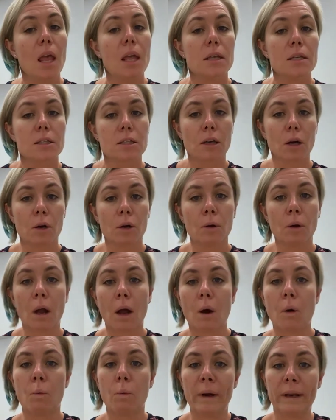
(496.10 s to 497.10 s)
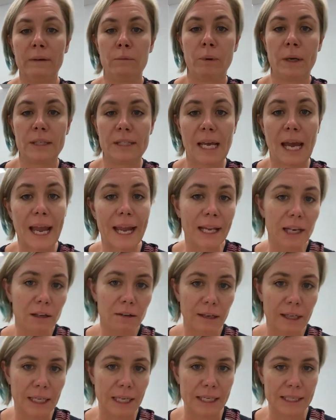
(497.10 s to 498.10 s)
So when we're
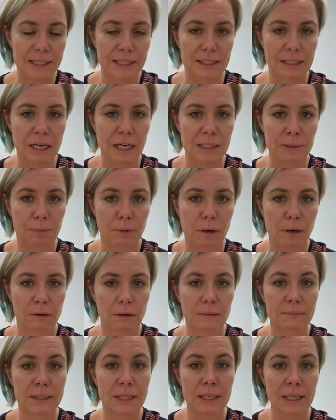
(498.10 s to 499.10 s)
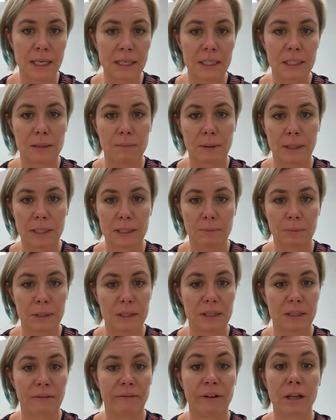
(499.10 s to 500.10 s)
tailoring exercise programs, it needs to be
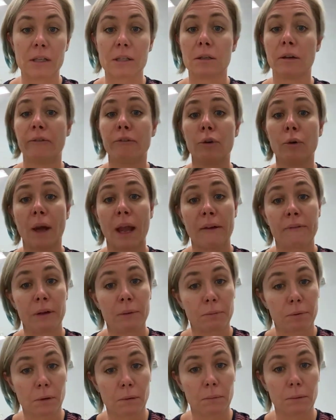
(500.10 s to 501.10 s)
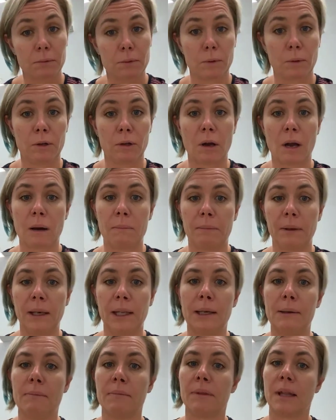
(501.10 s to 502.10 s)
specific. So if you're having problems with your upper
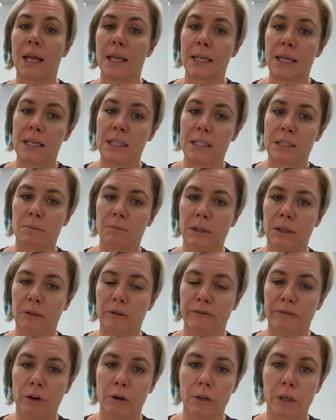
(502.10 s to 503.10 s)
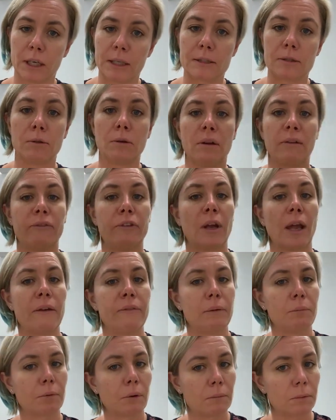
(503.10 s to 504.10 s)
limb, that needs to be your focus. Or if you're
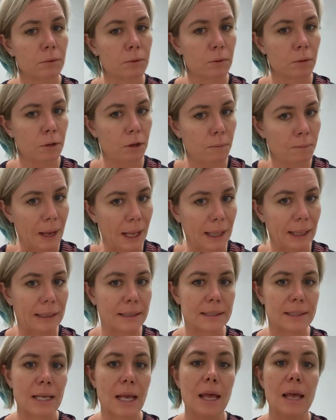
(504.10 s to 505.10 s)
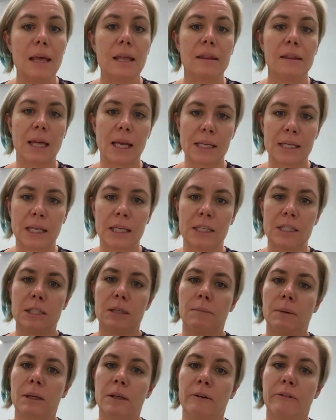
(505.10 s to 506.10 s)
having problems with your balance, that needs to
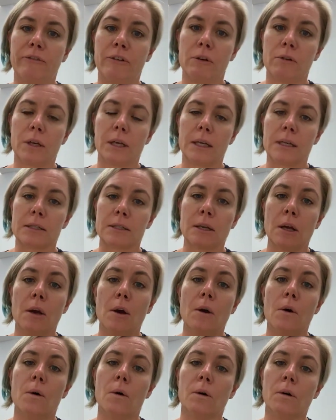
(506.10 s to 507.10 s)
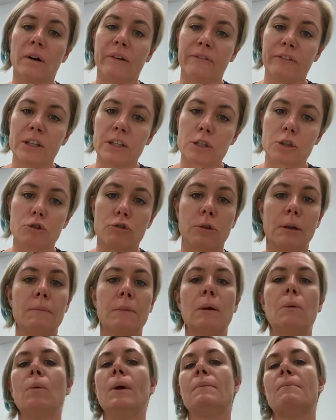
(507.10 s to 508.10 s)
be your focus. Or if it's
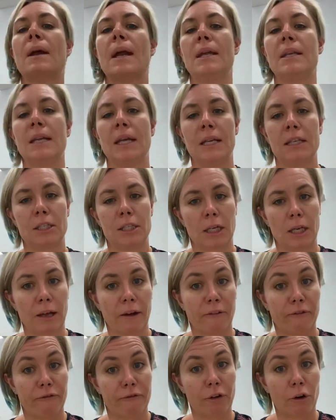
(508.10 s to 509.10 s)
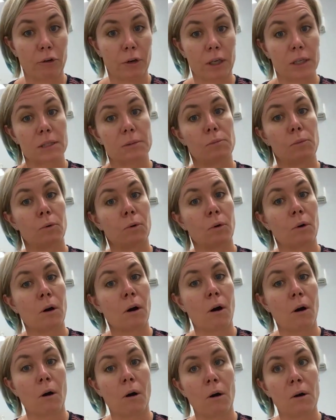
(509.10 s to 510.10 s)
tremor, we may need to focus
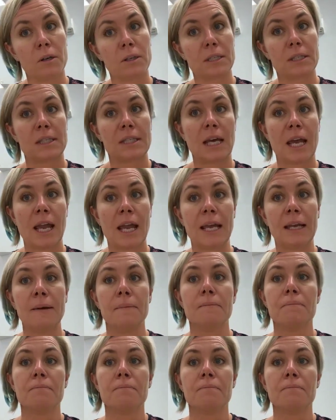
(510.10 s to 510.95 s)
more on, say,